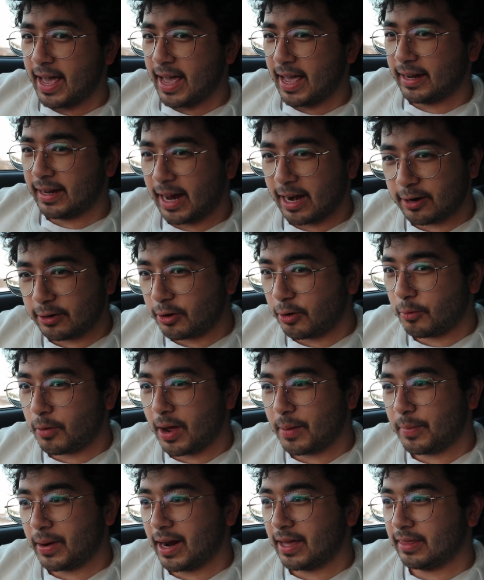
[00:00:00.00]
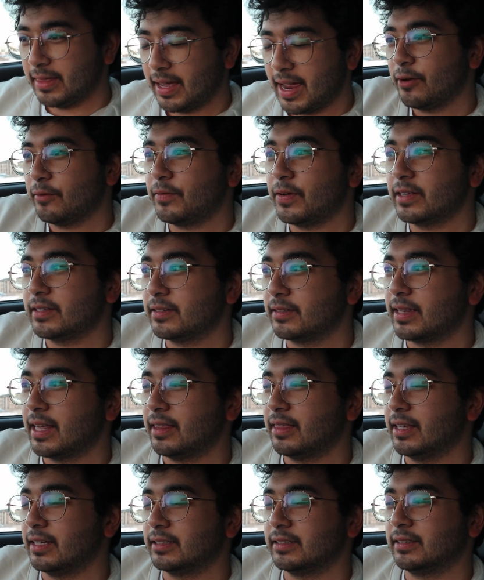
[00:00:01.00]
and I don't know why, but I think air vents,
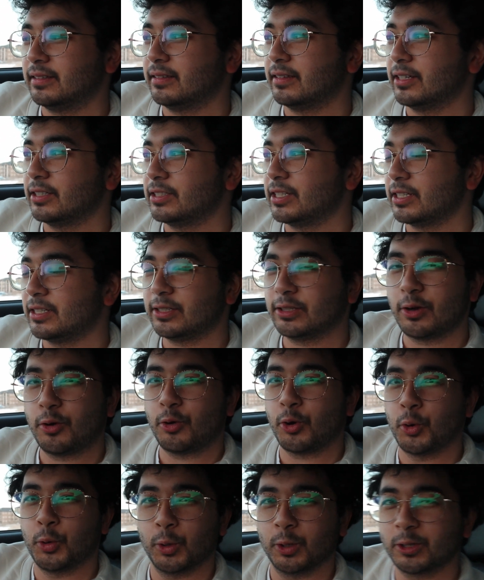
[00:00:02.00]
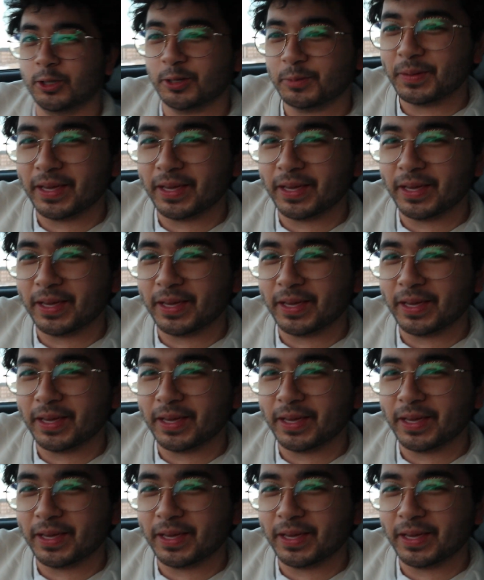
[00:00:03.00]
they're just so cool to